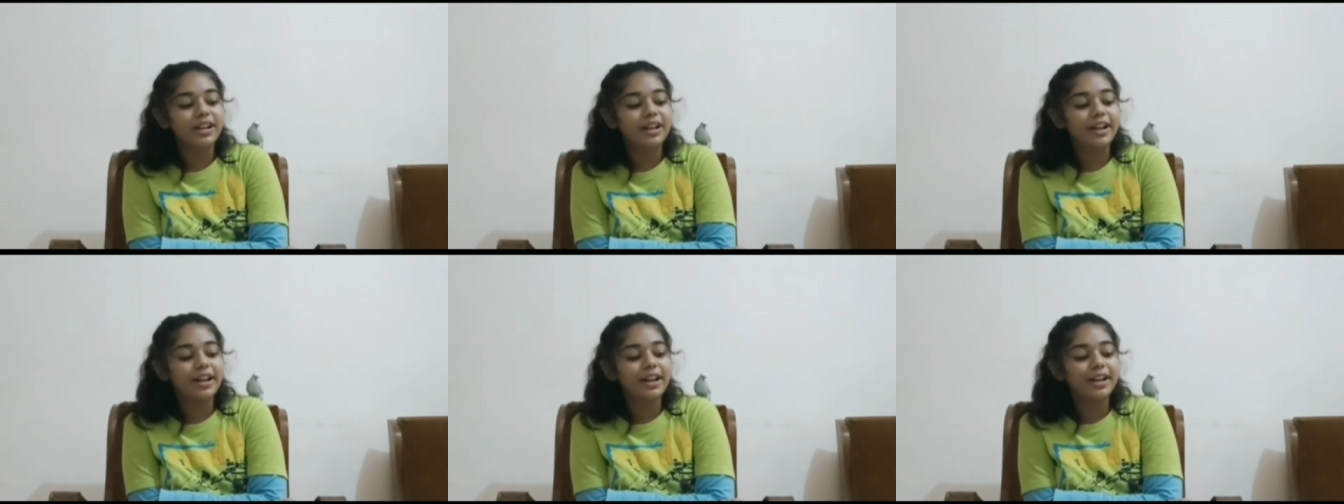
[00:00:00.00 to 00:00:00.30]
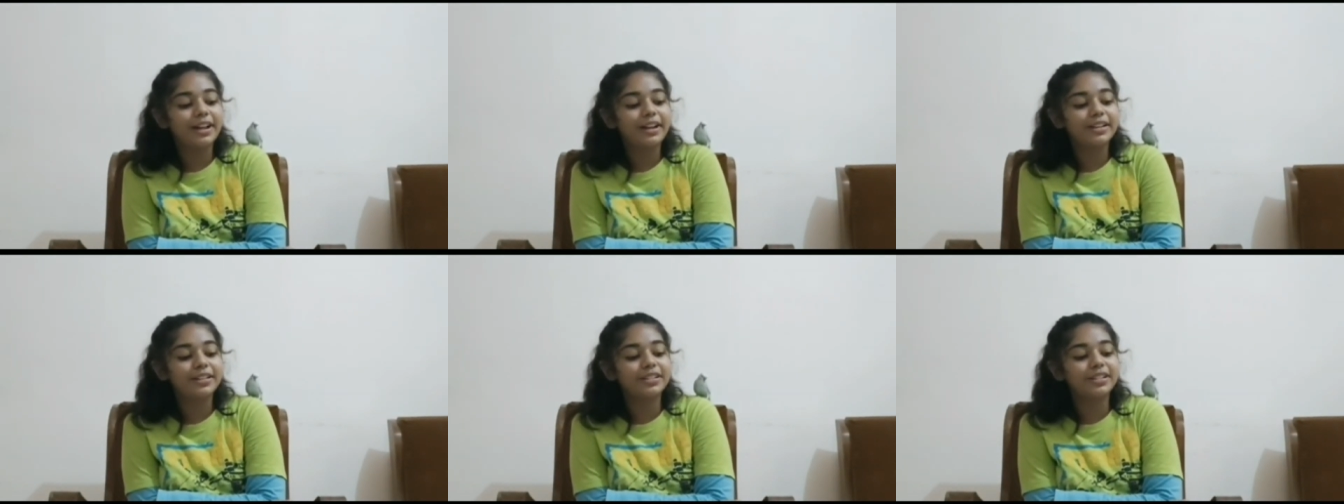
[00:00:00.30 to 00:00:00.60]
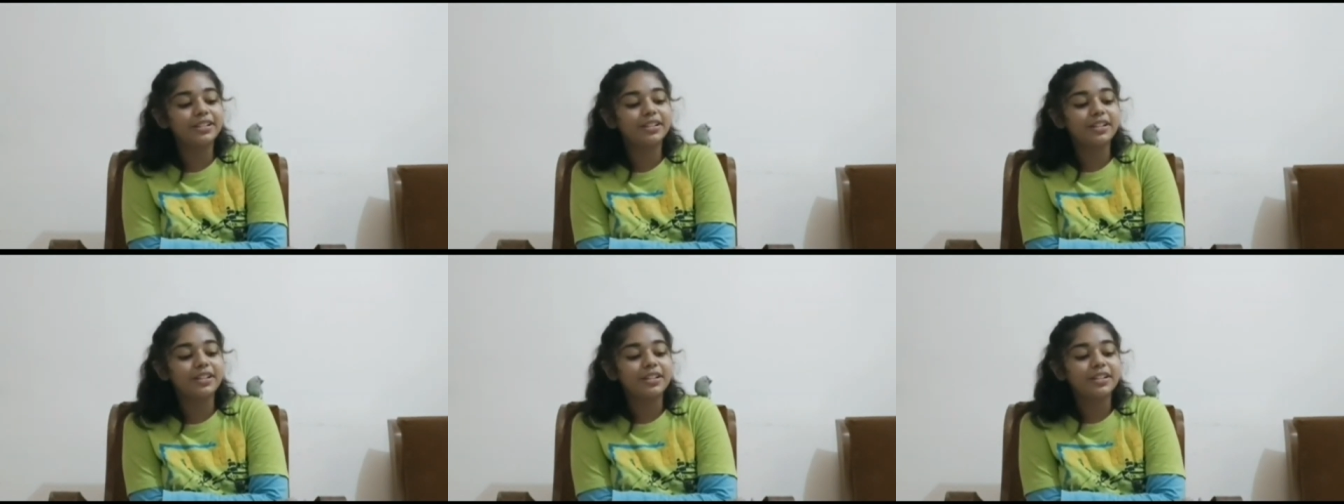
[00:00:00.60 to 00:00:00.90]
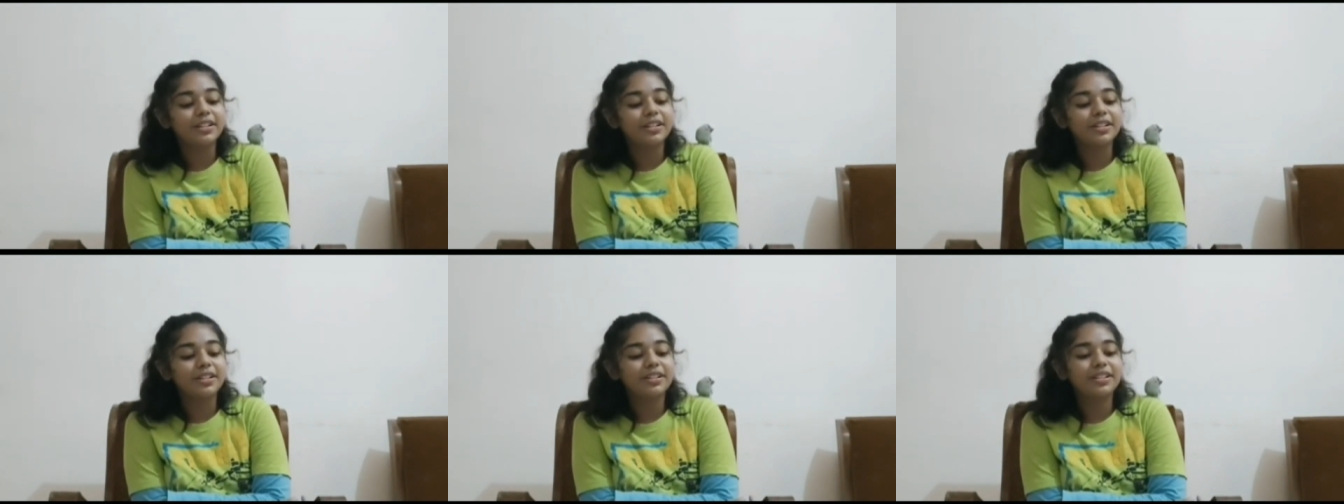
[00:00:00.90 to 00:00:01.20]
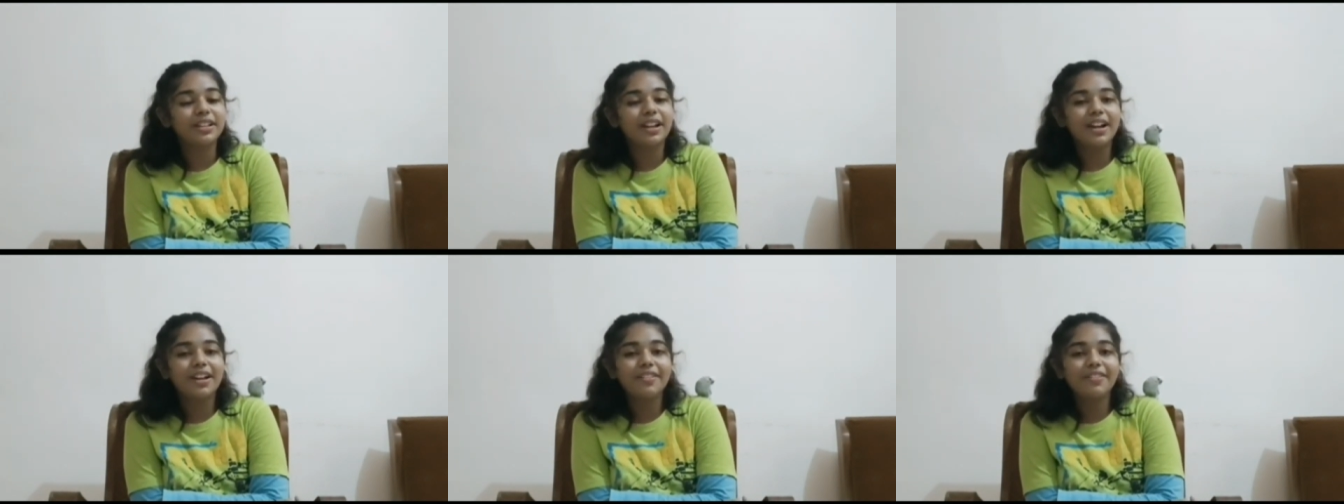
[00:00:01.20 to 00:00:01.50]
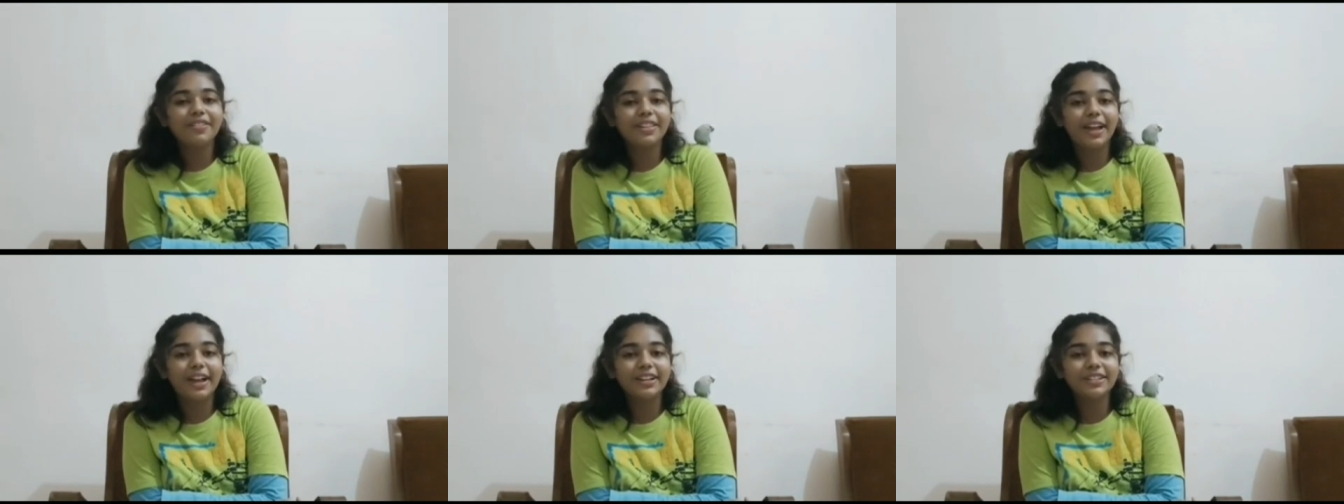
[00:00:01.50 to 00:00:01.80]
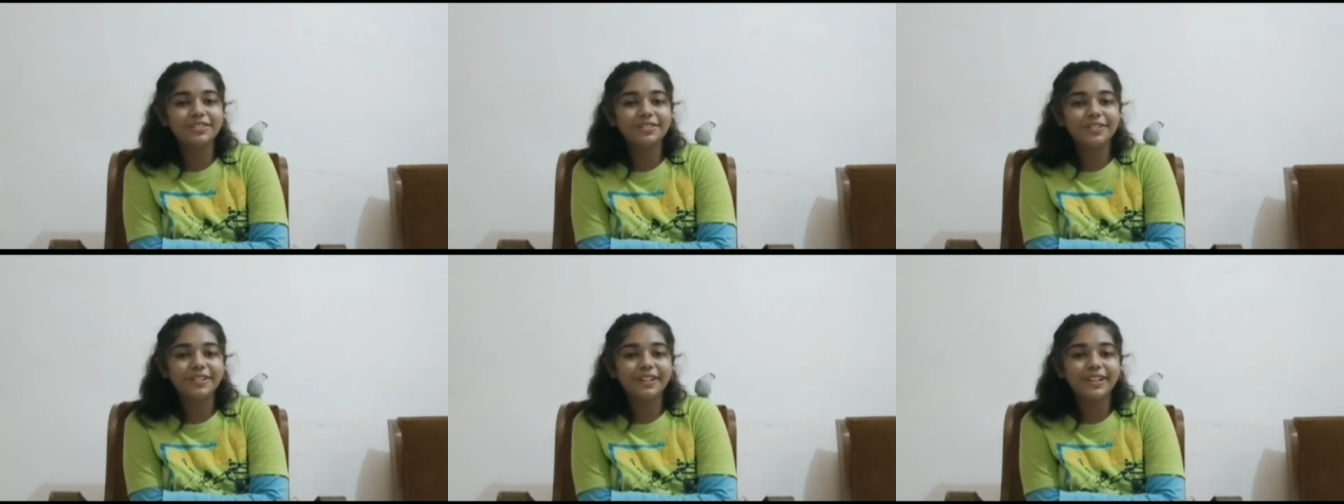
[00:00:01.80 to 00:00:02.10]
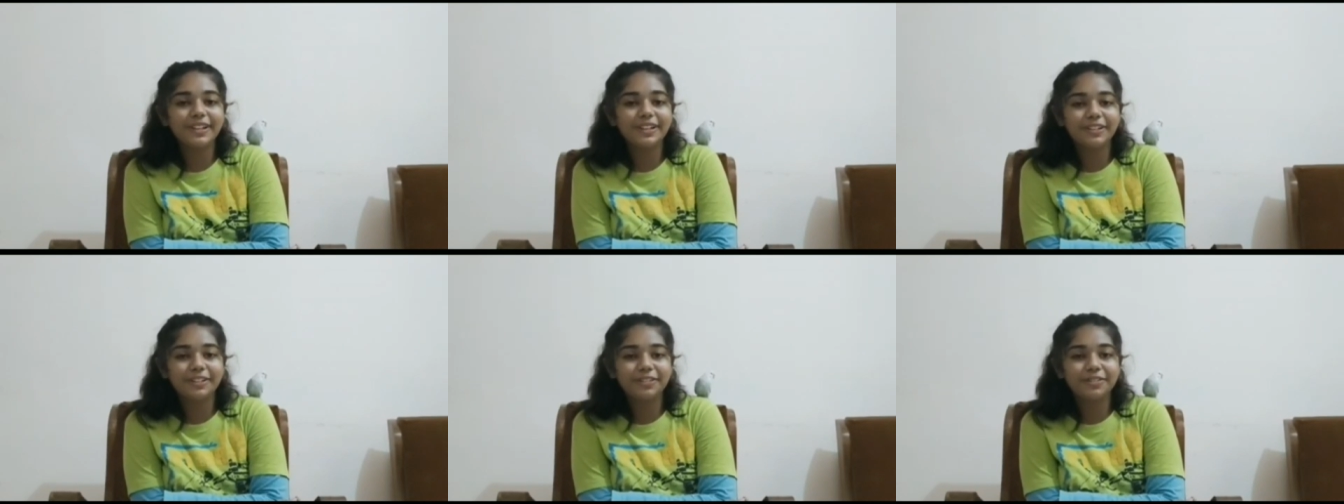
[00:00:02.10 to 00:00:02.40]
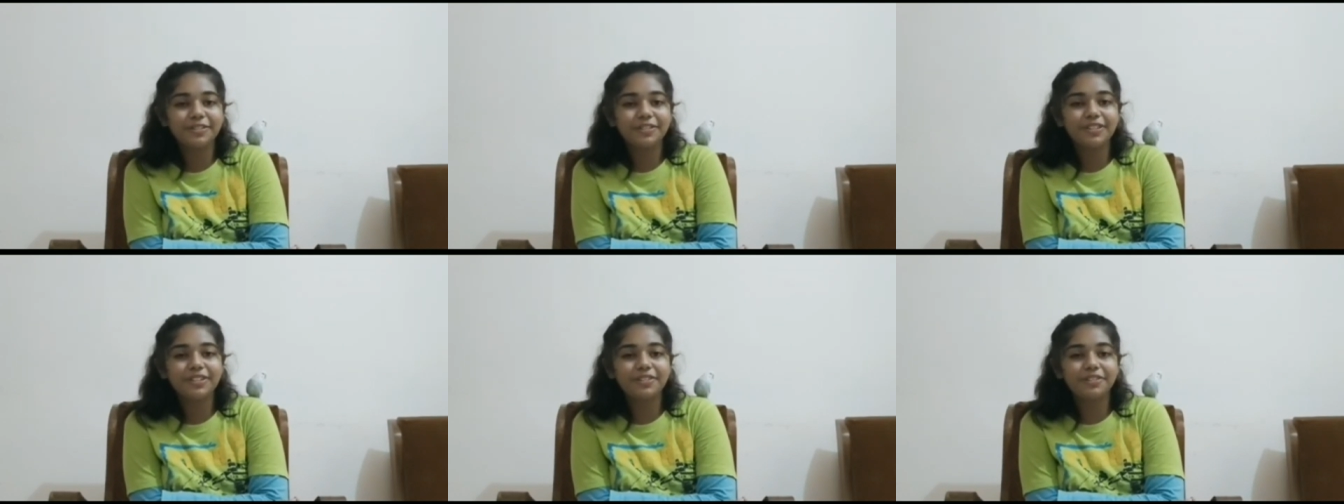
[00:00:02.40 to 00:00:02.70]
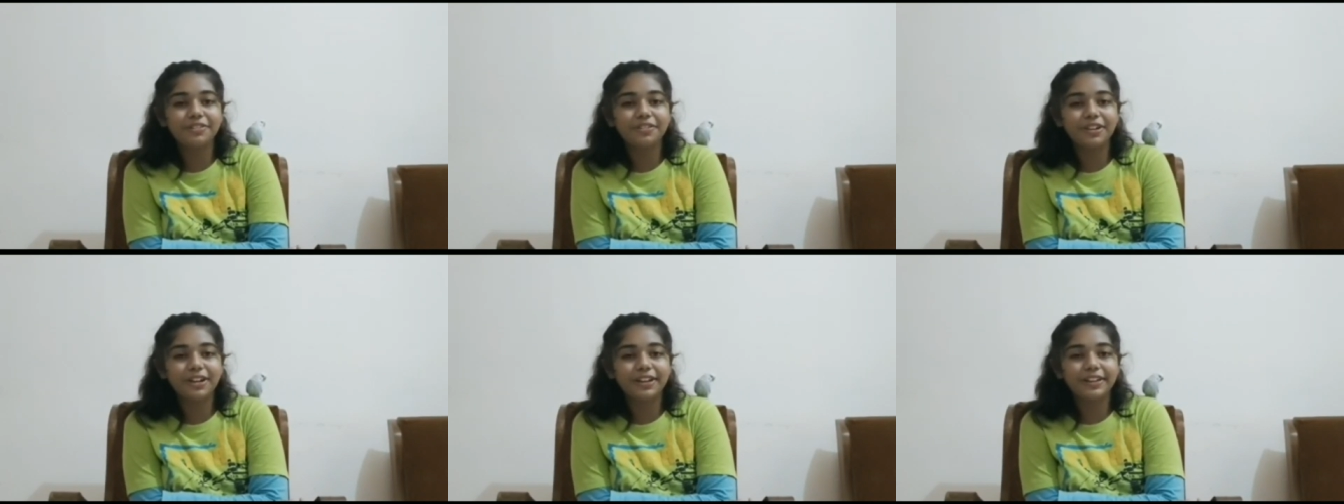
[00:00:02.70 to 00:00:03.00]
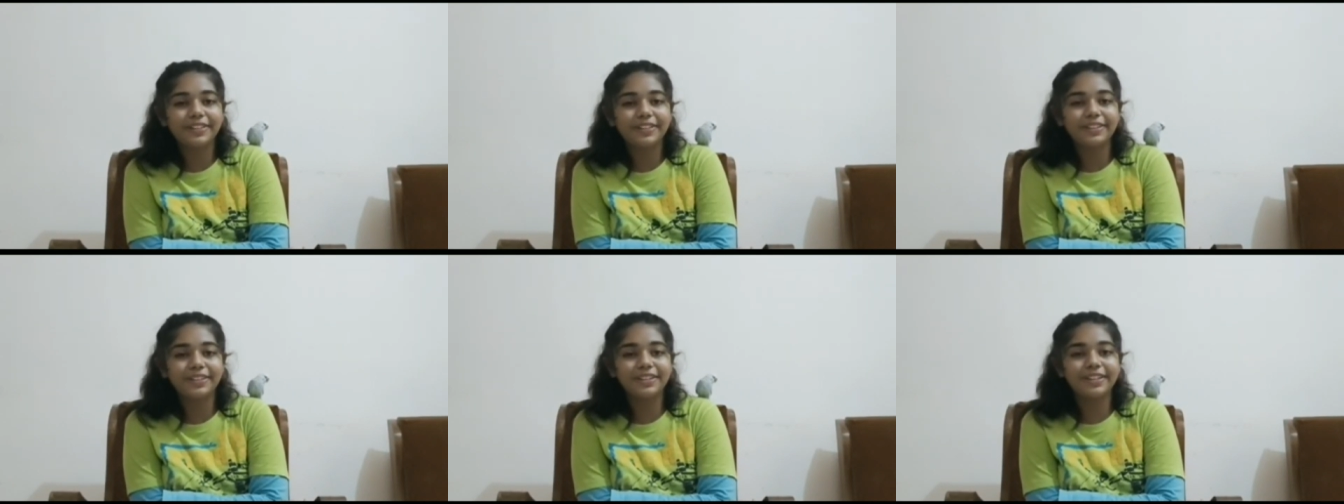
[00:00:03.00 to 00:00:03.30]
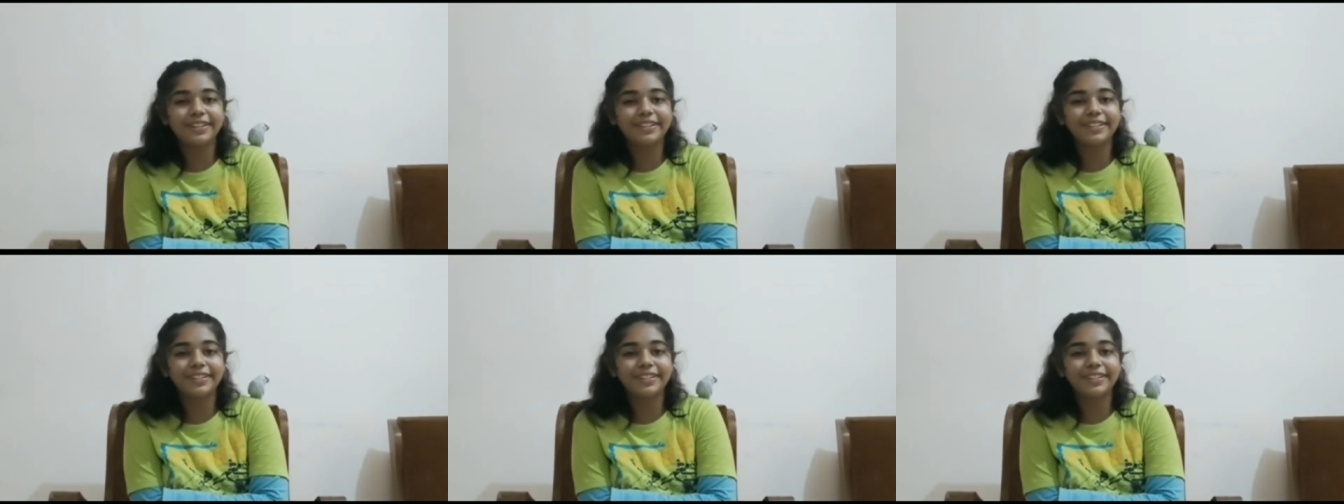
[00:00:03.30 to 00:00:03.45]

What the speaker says: and doves actually lose trust